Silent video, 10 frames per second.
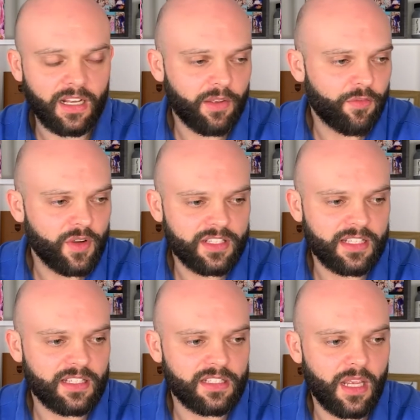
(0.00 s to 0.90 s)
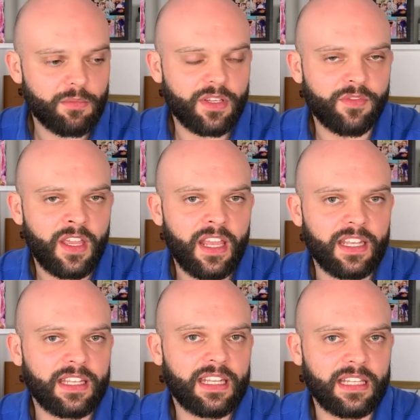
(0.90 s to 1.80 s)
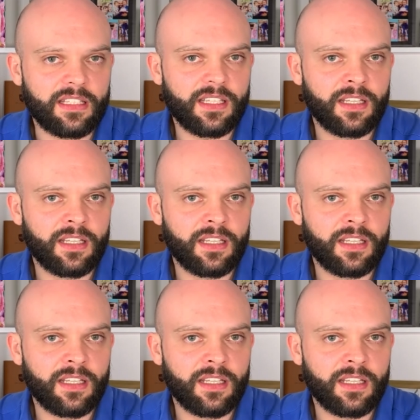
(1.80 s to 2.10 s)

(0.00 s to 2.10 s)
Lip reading: Like, for instance, in terms of NEAT,